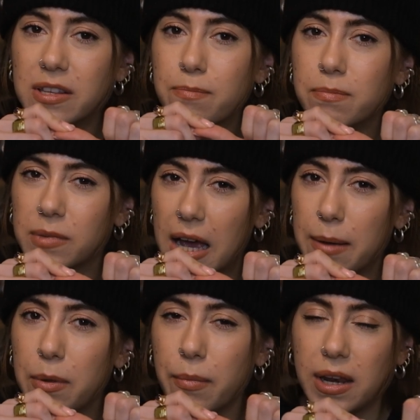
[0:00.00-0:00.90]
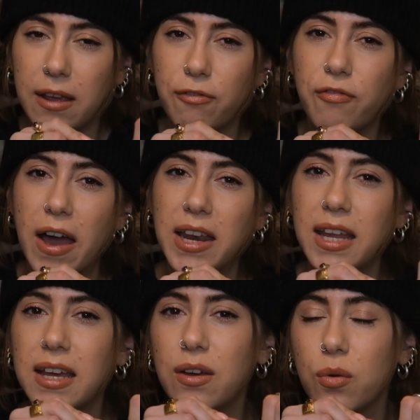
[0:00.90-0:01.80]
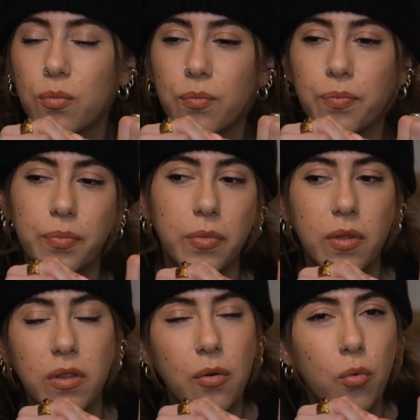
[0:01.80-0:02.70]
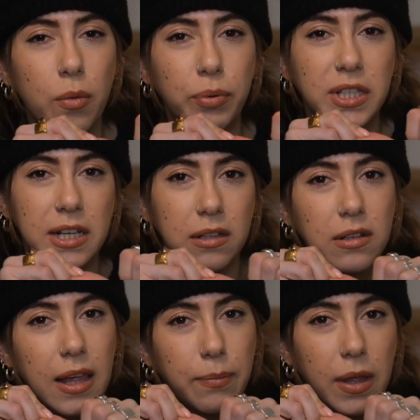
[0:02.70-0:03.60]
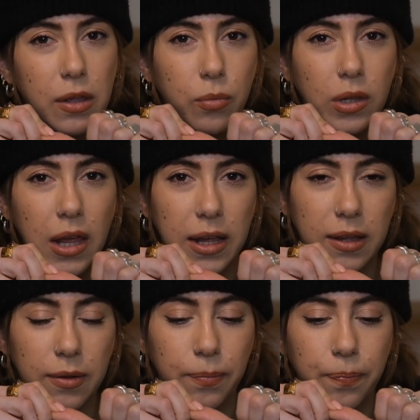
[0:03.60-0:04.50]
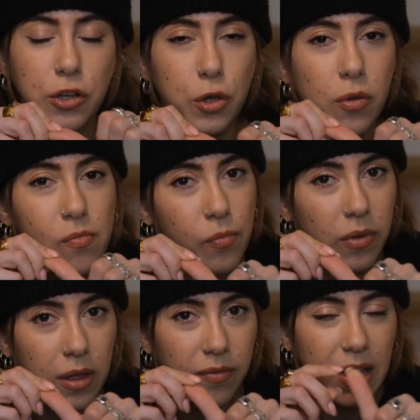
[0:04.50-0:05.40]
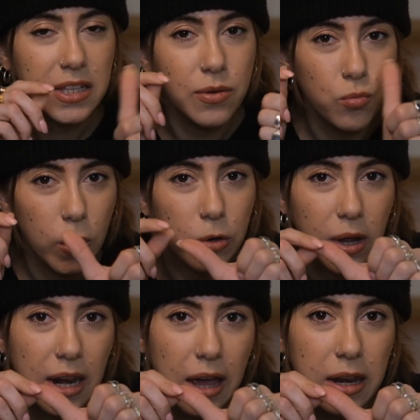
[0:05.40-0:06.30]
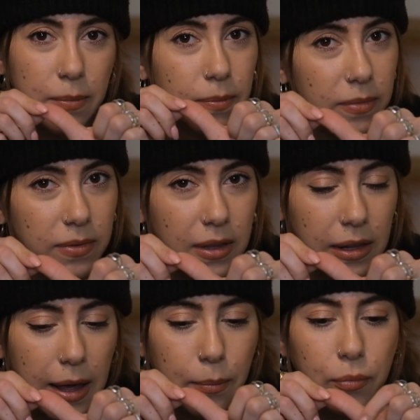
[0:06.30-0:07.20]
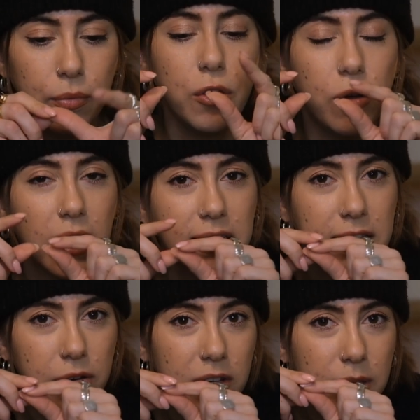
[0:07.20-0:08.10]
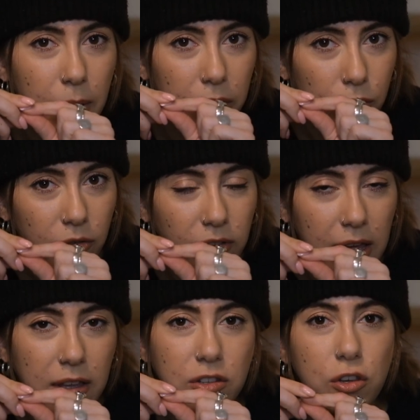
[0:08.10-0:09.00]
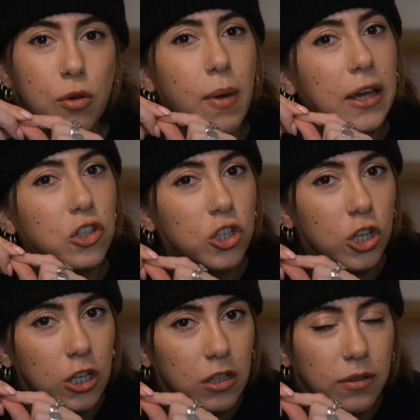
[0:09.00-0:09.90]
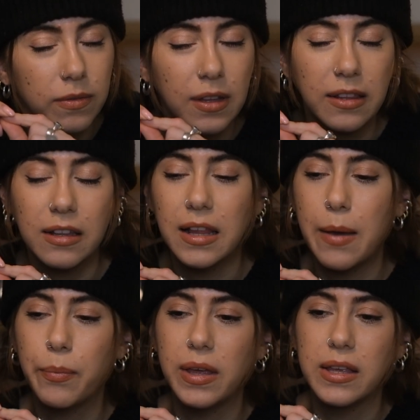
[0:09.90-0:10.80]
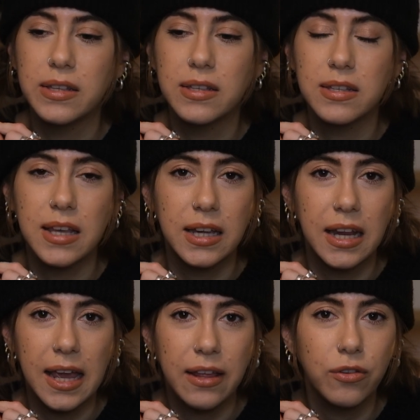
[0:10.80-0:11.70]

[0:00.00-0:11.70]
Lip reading: some time and money finding the one particular lamp that you would like. So you invest in one great item, the lamp. You get serious about thrifting, so you make sure that the lamp is secondhand